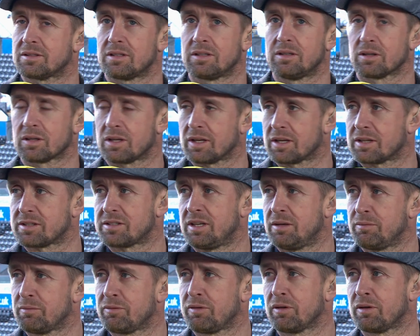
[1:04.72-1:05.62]
they look like a
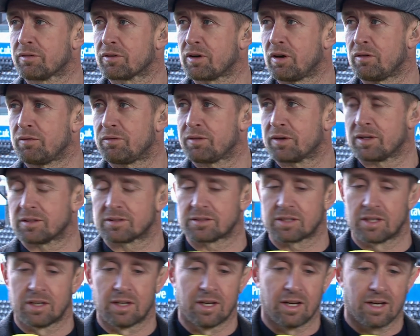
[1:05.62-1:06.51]
team full of
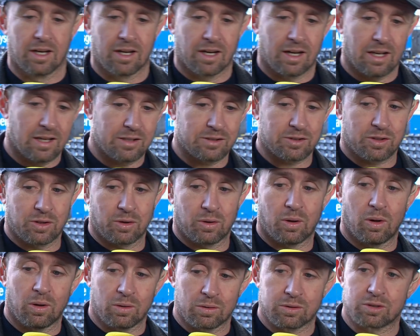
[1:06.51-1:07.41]
confidence. Glasgow
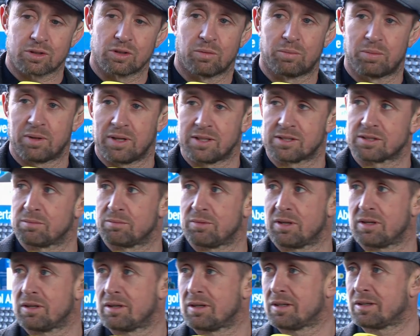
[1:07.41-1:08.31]
also play
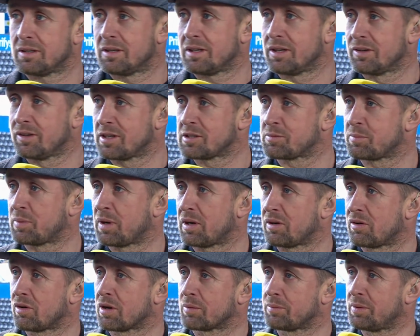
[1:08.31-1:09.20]
some uh, a nice
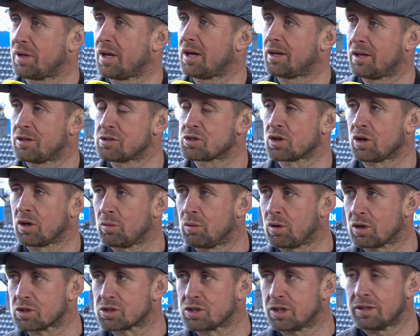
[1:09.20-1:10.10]
brand of rugby I enjoy
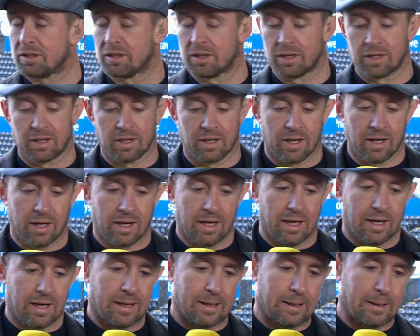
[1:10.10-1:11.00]
watching.
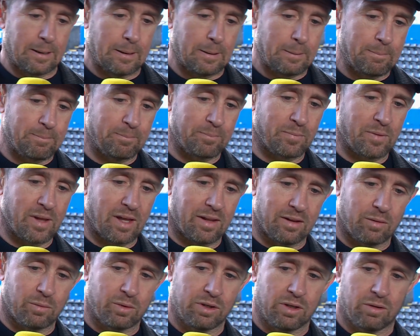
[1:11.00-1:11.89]
Um,
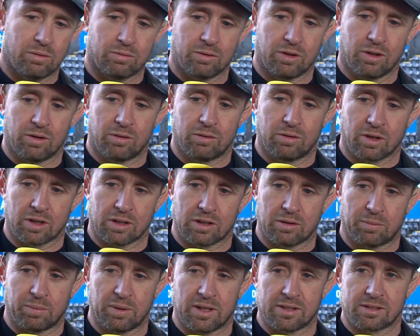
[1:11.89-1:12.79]
and then when you, you look at
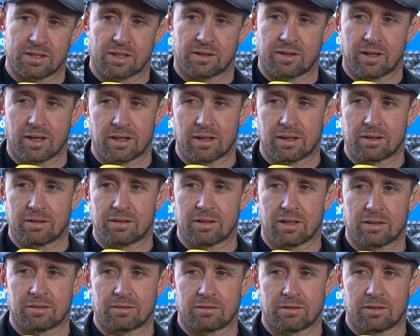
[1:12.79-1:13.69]
the players that they could,
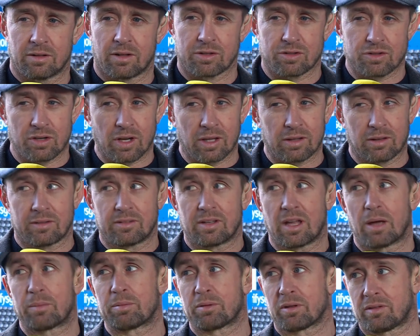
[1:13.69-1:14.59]
uh, the strength and
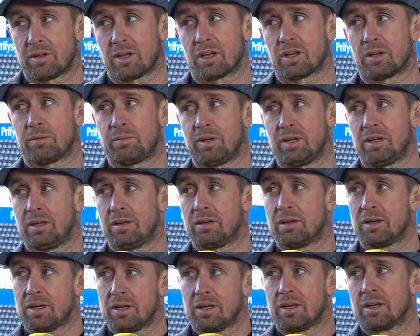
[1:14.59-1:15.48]
depth that they could be
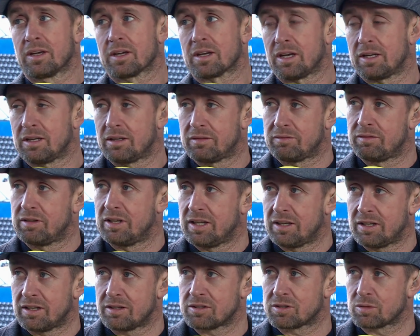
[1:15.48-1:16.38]
kind of
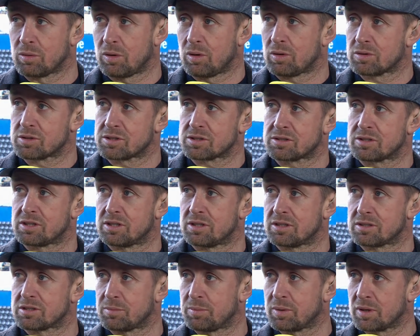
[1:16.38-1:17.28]
leaning towards
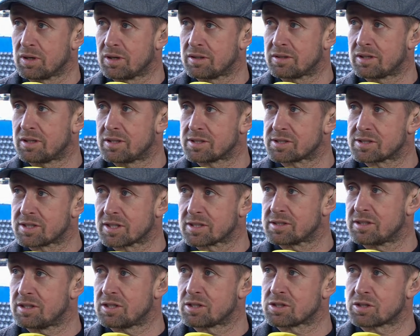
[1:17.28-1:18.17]
to, to put into this
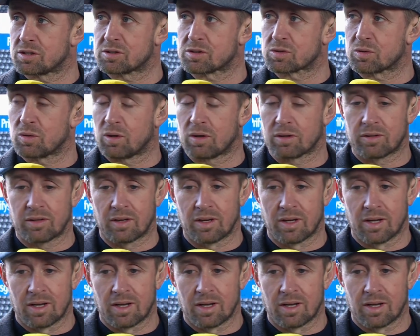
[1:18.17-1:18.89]
Six Nations squad,